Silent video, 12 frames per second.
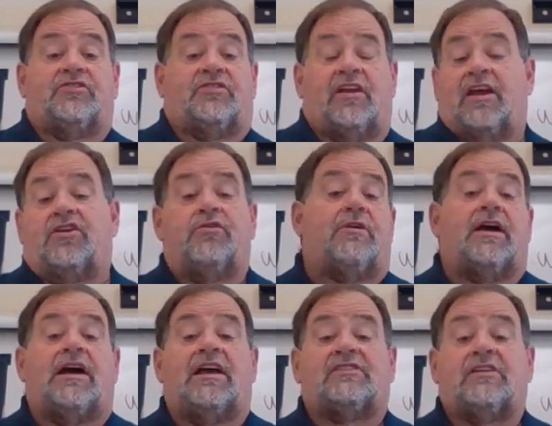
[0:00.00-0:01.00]
just like you
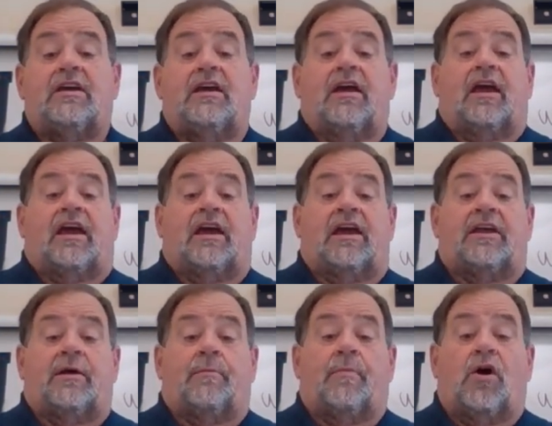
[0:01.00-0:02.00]
guys.
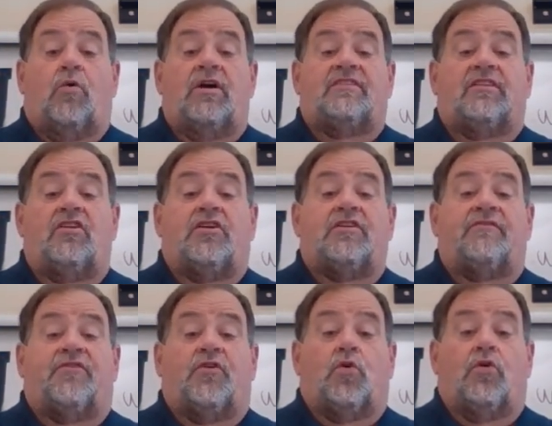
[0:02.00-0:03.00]
And I'm always
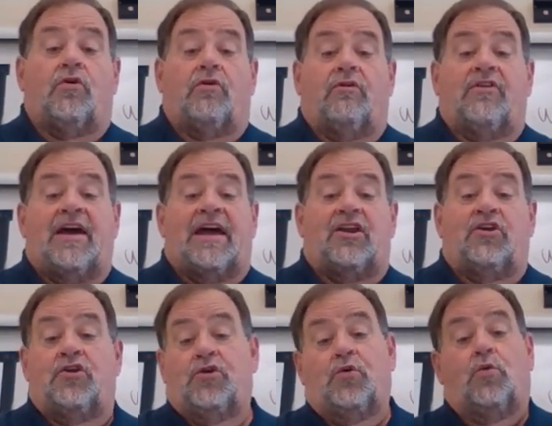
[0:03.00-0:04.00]
looking for that
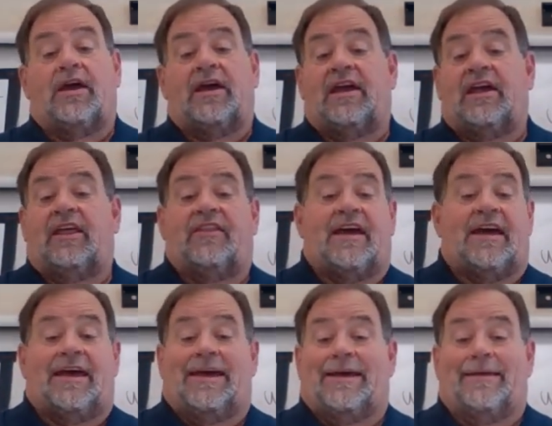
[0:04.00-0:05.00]
new way,
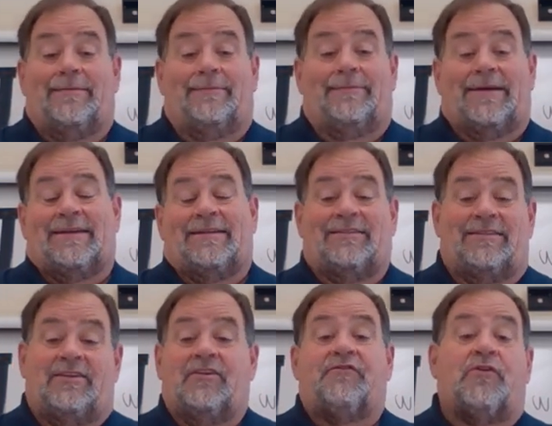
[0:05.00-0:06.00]
that
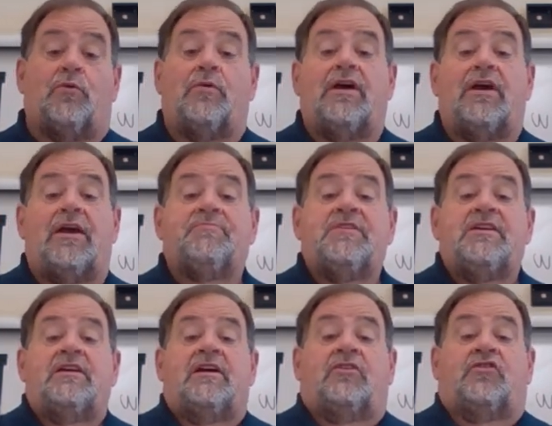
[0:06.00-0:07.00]
different way
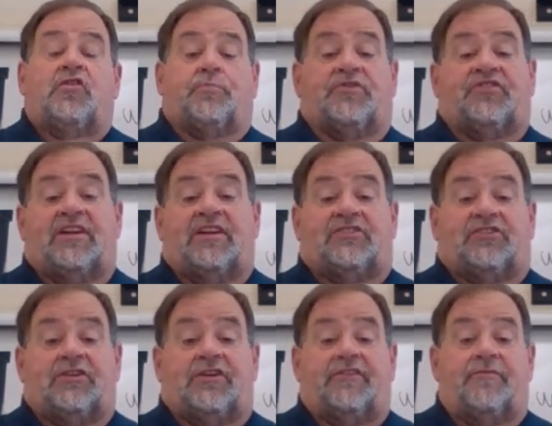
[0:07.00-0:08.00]
to present
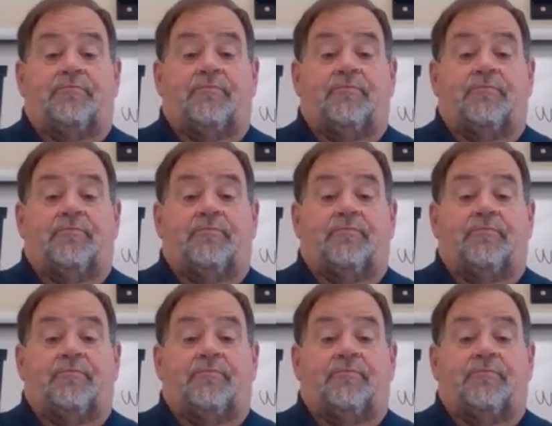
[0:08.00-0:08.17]
stuff.